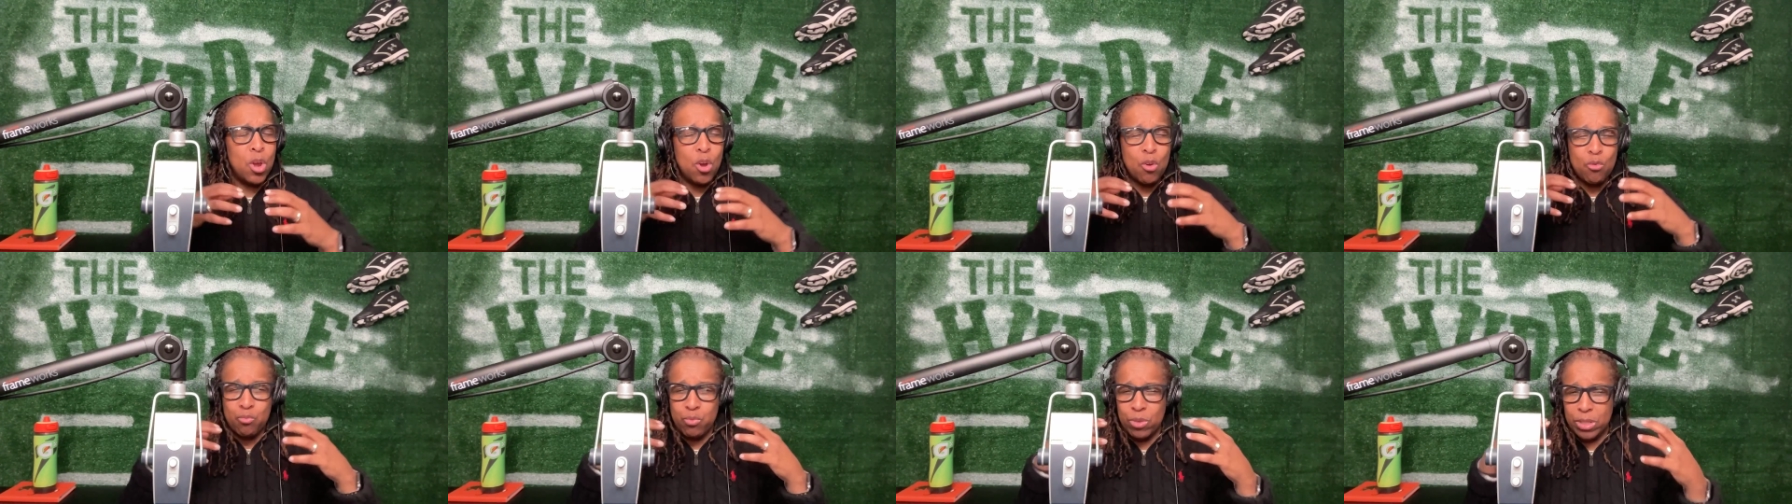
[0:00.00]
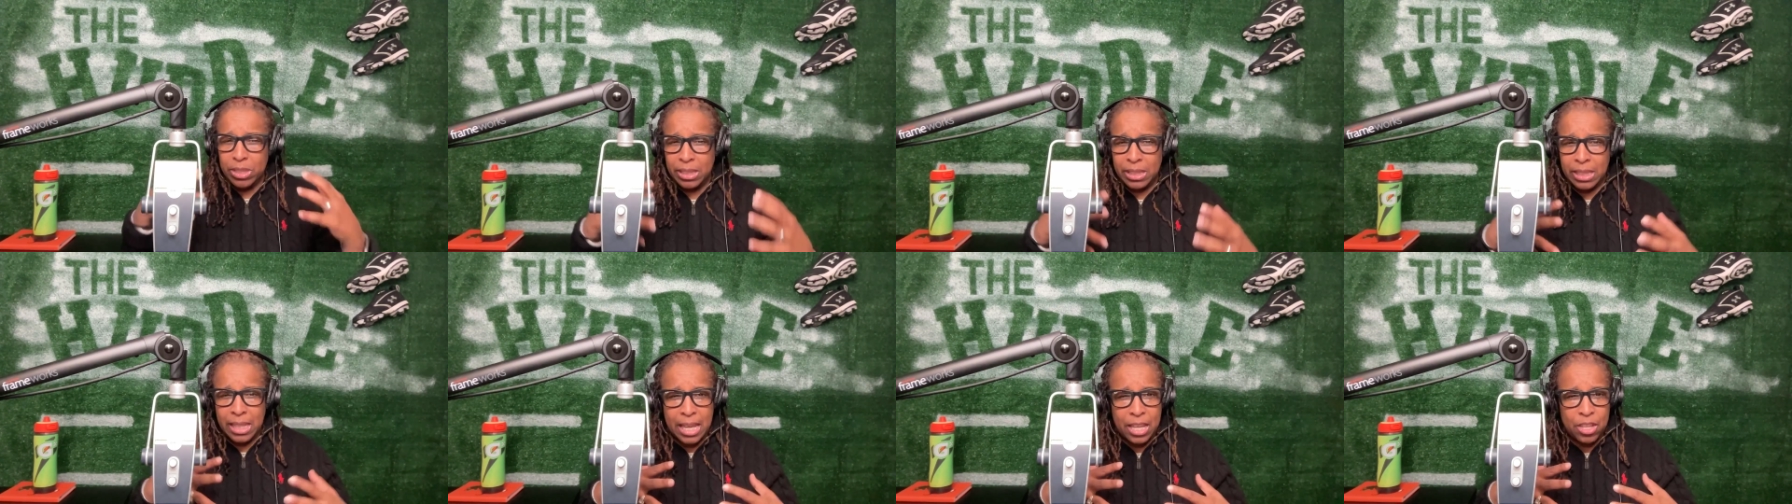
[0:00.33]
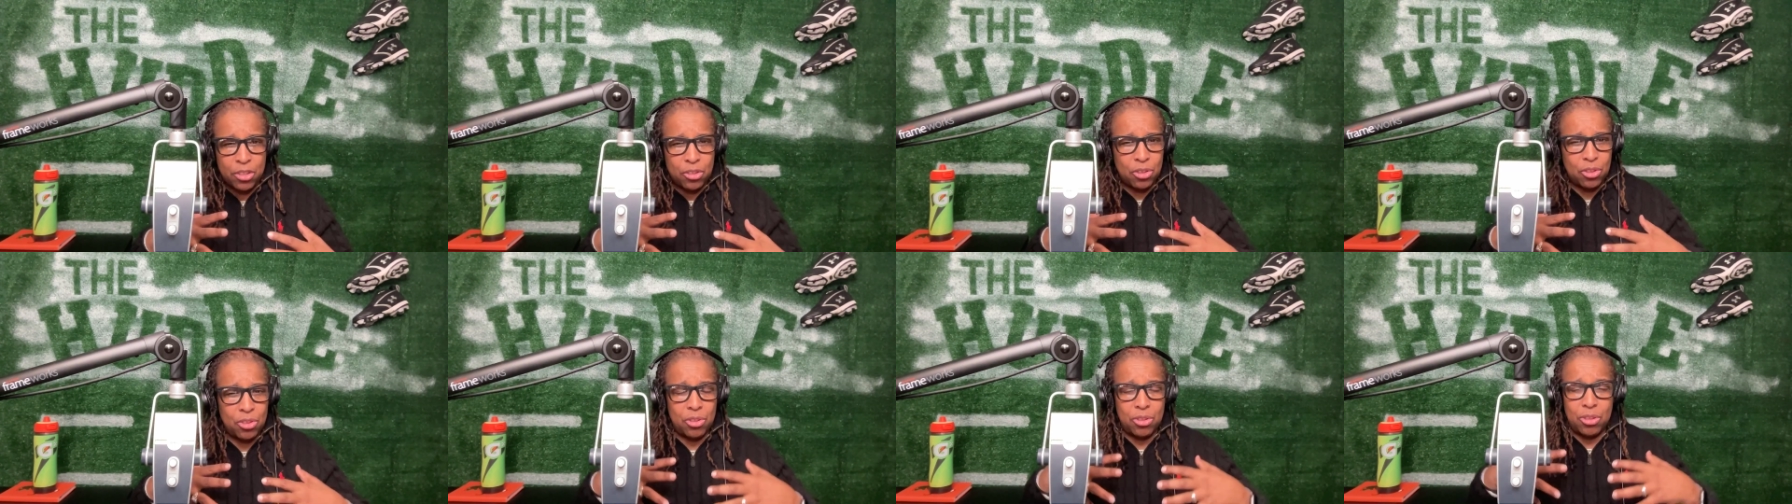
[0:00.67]

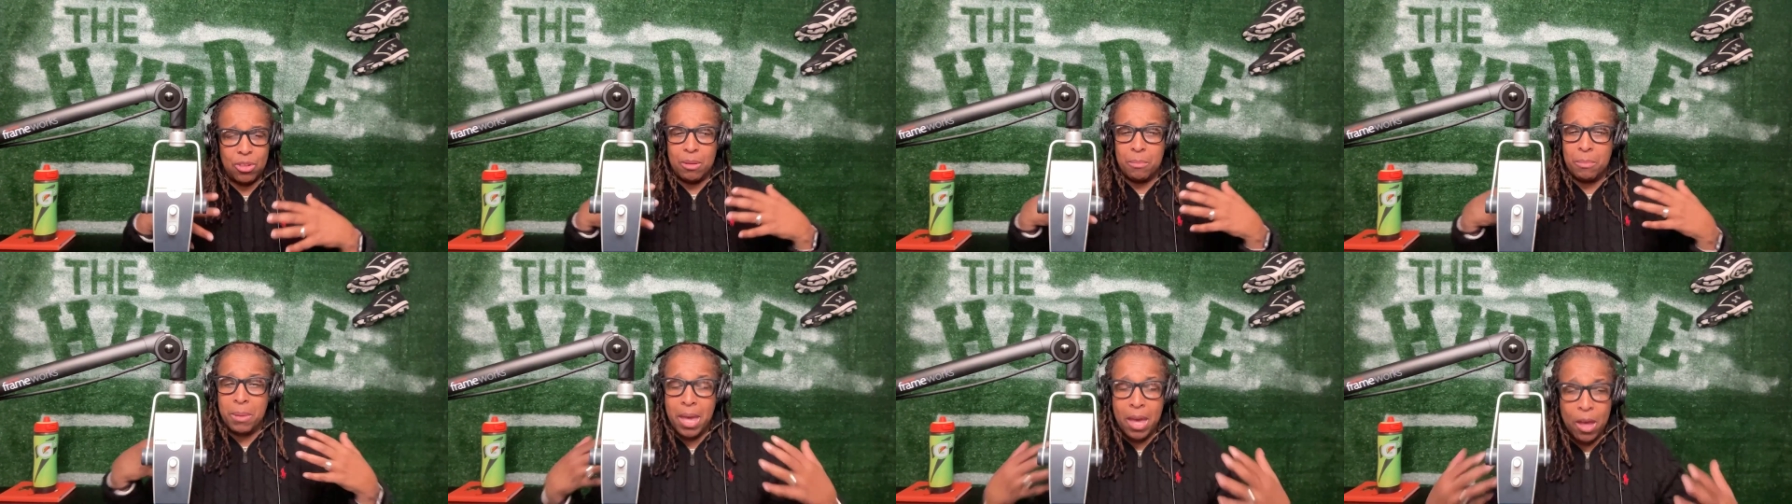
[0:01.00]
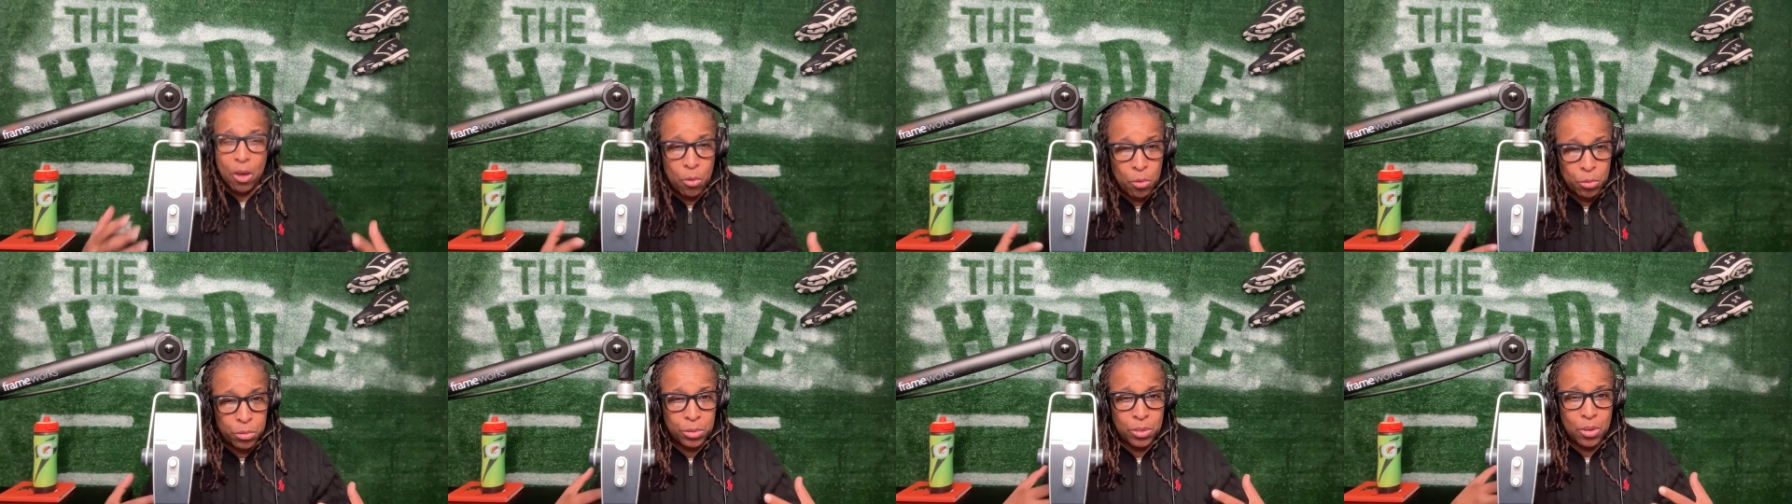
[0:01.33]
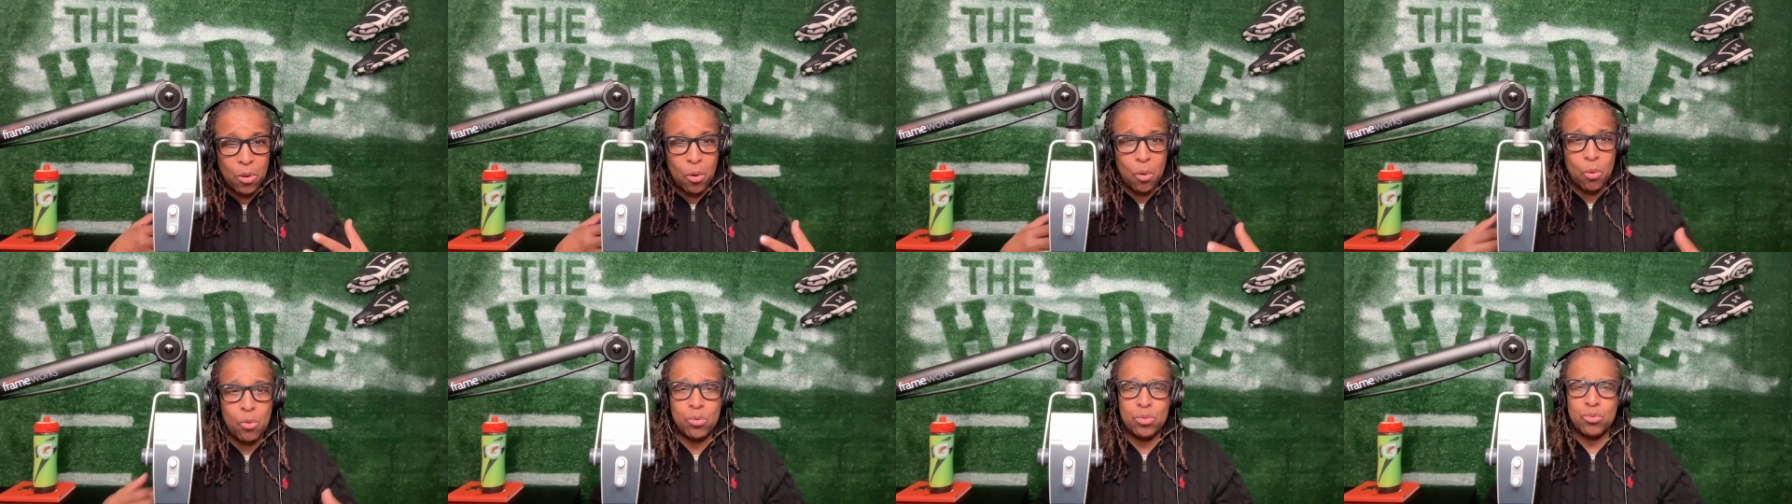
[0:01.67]
relationship, health
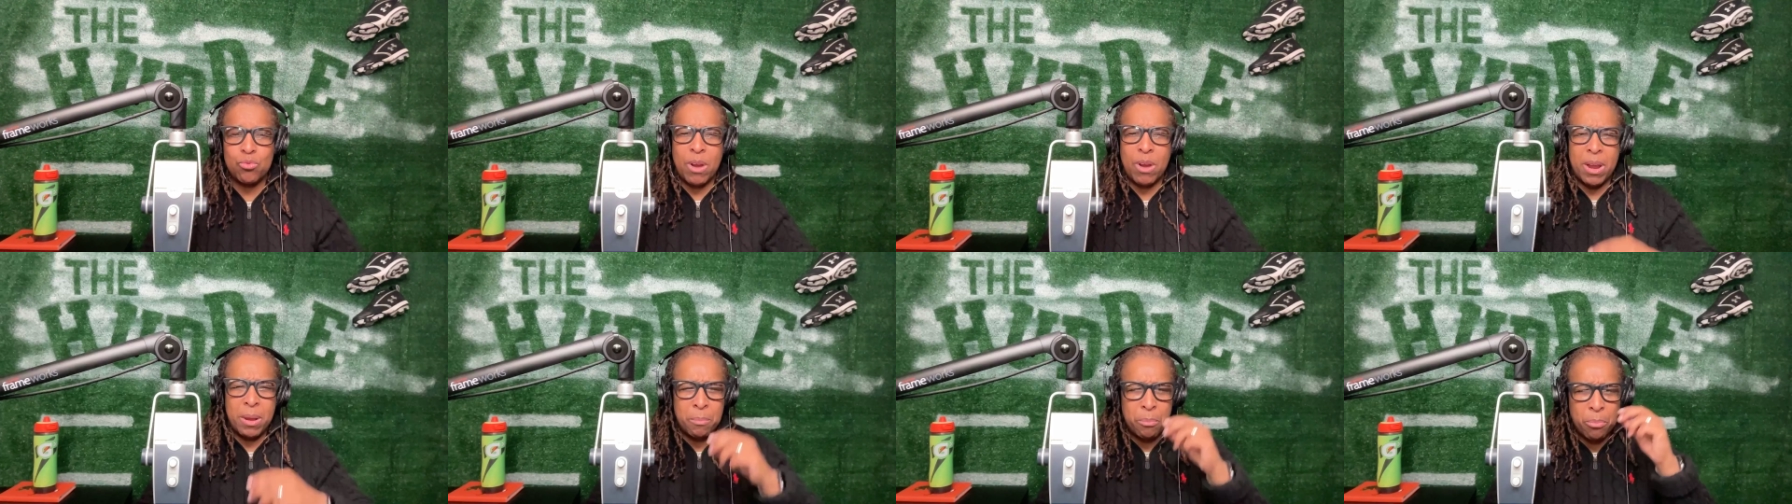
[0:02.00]
goals, right?